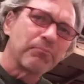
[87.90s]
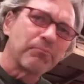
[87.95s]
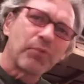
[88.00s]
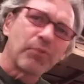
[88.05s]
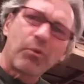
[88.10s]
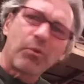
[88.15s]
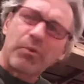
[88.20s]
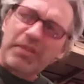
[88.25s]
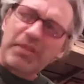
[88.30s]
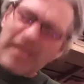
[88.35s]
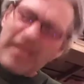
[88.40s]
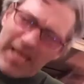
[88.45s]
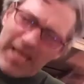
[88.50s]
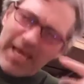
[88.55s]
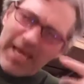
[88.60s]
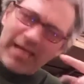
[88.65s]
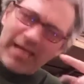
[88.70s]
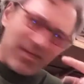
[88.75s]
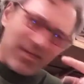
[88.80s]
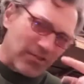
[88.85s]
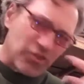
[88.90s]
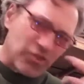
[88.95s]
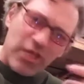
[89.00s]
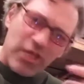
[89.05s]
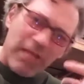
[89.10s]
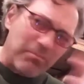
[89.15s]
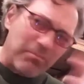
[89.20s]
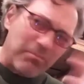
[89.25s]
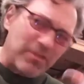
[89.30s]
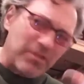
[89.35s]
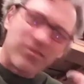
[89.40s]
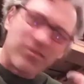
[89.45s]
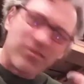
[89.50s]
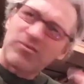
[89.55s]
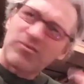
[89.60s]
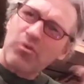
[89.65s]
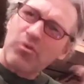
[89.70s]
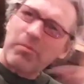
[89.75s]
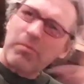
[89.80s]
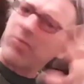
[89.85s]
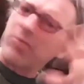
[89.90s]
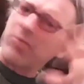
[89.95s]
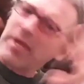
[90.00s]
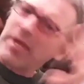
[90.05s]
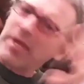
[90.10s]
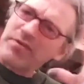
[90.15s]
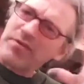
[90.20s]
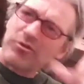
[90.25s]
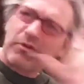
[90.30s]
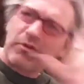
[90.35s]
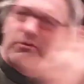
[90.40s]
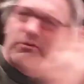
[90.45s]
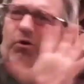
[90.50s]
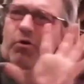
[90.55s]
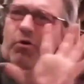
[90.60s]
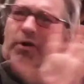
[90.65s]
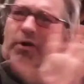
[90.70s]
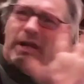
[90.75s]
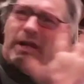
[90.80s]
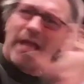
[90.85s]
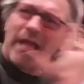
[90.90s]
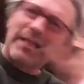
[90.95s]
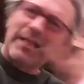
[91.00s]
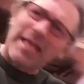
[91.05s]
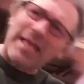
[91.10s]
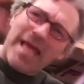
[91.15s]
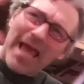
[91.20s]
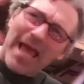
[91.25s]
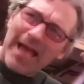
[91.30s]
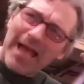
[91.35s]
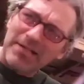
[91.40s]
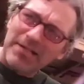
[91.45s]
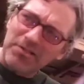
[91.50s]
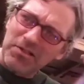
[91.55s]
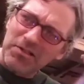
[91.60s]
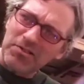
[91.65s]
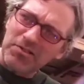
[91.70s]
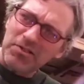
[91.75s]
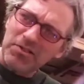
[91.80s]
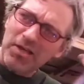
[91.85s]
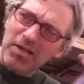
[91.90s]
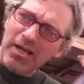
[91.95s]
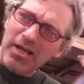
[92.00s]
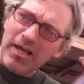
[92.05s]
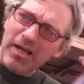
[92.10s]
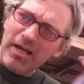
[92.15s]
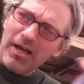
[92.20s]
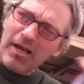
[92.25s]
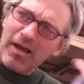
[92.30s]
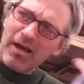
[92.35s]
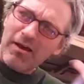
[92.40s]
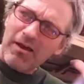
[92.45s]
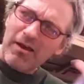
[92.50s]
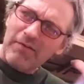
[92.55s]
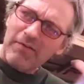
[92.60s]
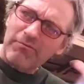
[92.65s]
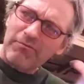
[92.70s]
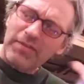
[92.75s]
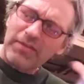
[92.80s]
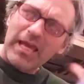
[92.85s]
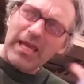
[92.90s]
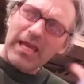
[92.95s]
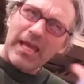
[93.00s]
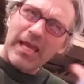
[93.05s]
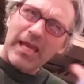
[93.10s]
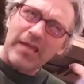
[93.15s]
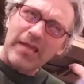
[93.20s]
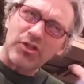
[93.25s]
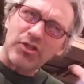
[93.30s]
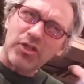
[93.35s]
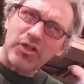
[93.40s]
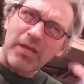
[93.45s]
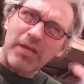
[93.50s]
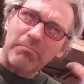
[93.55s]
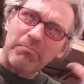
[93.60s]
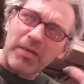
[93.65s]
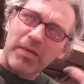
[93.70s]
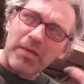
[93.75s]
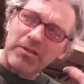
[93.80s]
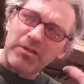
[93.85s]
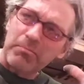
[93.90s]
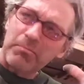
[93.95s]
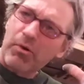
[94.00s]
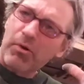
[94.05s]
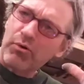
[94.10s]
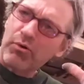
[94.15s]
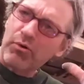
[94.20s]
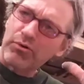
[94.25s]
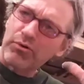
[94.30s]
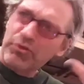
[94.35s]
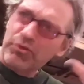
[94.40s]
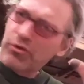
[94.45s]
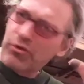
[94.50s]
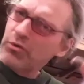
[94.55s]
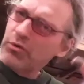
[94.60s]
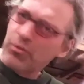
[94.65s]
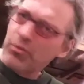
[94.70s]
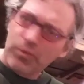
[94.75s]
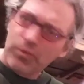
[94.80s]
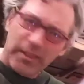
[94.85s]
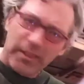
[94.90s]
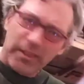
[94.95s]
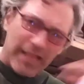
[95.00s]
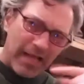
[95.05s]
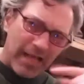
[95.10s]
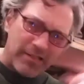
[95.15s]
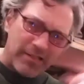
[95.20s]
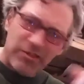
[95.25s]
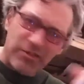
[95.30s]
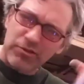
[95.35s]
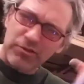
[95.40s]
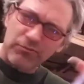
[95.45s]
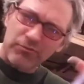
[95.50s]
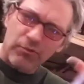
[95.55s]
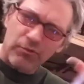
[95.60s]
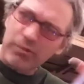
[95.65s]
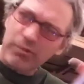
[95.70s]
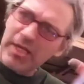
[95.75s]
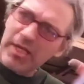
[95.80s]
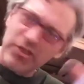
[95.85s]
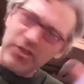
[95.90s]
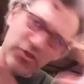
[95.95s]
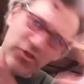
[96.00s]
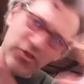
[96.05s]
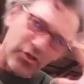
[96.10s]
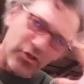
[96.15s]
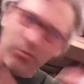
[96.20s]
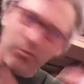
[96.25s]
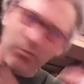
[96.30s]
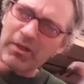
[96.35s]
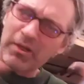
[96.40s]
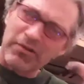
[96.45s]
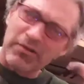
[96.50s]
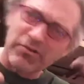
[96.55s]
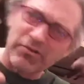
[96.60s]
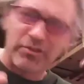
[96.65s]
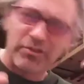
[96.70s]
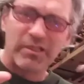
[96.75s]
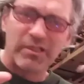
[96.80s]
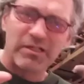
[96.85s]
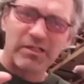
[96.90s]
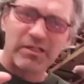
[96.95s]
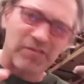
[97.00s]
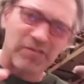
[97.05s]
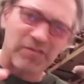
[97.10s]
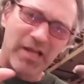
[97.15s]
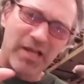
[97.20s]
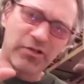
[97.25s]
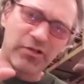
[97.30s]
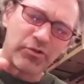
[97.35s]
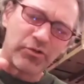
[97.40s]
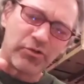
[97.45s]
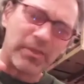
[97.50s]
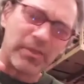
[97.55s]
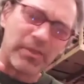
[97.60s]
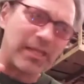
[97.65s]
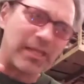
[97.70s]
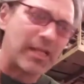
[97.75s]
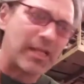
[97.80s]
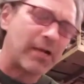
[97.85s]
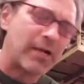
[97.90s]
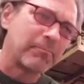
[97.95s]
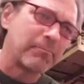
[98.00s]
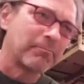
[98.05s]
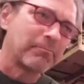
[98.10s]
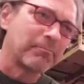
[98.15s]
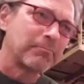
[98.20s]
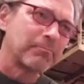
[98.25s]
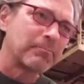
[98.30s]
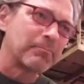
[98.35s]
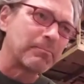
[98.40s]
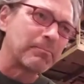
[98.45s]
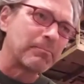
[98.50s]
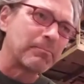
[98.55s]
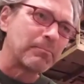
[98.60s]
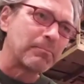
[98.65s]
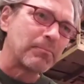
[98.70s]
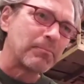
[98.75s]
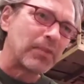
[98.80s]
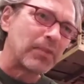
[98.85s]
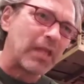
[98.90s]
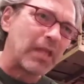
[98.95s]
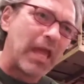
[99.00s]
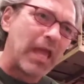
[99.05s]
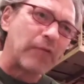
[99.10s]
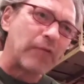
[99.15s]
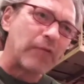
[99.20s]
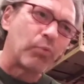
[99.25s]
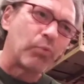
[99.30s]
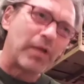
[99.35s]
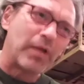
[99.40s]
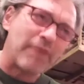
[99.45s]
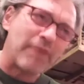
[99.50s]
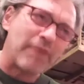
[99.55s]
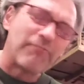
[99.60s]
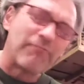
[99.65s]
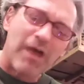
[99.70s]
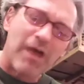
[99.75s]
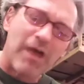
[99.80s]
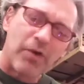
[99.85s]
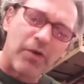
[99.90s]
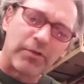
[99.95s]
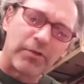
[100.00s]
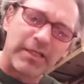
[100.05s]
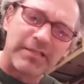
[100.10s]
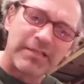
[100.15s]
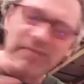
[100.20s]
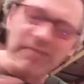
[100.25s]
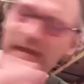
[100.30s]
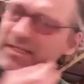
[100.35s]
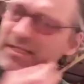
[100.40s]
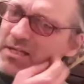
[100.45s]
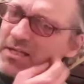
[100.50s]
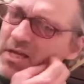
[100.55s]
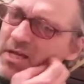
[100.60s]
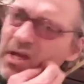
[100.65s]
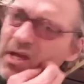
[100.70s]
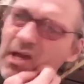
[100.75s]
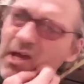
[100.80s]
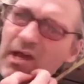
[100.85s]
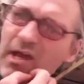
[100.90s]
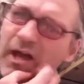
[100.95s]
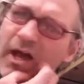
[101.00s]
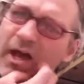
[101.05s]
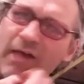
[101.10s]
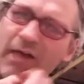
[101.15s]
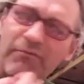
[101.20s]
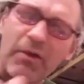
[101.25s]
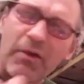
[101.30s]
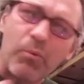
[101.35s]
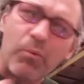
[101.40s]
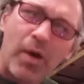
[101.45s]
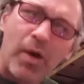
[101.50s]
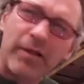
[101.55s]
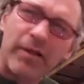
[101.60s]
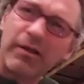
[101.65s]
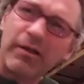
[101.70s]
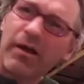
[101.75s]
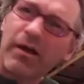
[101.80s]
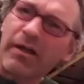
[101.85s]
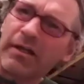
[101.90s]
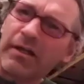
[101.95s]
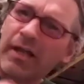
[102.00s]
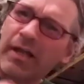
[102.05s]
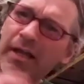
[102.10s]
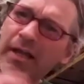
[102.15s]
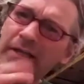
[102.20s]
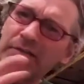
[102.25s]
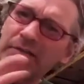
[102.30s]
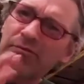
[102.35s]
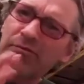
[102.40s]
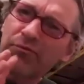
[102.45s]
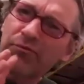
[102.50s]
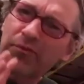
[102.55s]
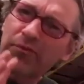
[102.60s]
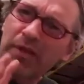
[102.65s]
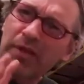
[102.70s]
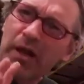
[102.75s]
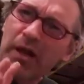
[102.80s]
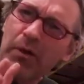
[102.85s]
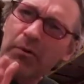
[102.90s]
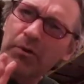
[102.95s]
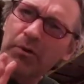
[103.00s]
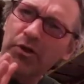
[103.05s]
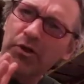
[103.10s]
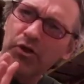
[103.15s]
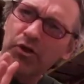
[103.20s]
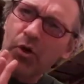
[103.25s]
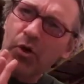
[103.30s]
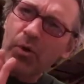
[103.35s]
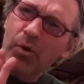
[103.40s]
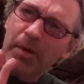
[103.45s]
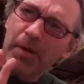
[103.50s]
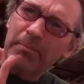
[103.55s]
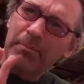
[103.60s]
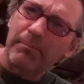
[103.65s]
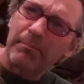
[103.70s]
with the egg shape, and so many ways you could orient the axis of the egg shape as opposed to like the axis of rotation or what else the design you're doing in there. And what I found is that uh, if I want a nice flower to show up,